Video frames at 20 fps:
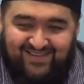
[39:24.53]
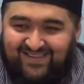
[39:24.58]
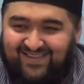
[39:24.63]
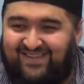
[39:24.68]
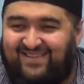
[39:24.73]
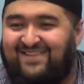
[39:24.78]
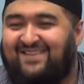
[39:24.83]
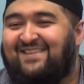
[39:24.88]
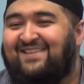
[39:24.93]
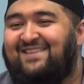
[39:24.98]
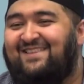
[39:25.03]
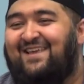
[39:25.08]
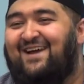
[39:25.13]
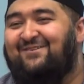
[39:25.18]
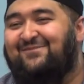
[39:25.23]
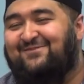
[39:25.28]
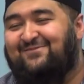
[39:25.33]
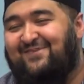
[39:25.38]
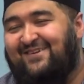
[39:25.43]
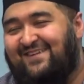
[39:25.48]

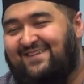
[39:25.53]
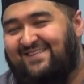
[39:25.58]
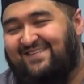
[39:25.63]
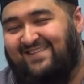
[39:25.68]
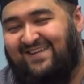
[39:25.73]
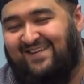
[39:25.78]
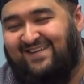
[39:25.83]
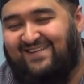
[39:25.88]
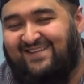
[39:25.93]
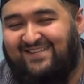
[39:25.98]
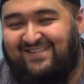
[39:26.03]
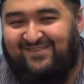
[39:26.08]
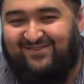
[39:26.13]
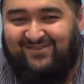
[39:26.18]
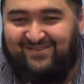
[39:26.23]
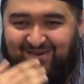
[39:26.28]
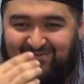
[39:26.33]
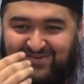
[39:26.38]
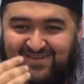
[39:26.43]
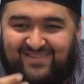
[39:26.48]
That's what he said.
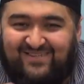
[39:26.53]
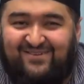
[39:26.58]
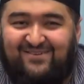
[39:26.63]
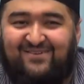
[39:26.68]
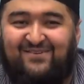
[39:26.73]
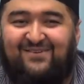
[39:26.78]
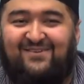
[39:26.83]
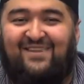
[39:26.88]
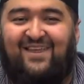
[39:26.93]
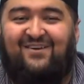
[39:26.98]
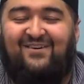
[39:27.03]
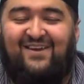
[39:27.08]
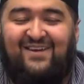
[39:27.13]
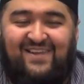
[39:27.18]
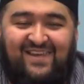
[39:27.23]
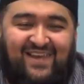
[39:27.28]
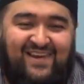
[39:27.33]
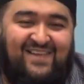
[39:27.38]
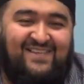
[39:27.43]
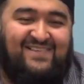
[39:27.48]
So I'm just
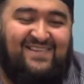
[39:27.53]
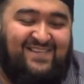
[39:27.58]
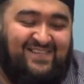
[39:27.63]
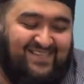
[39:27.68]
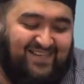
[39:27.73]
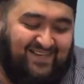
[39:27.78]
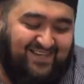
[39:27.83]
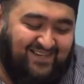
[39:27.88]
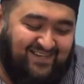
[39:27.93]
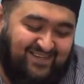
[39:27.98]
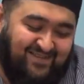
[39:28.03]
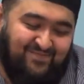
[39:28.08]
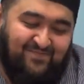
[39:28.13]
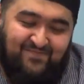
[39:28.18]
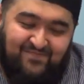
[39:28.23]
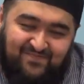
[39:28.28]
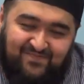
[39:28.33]
narrating it as he said it.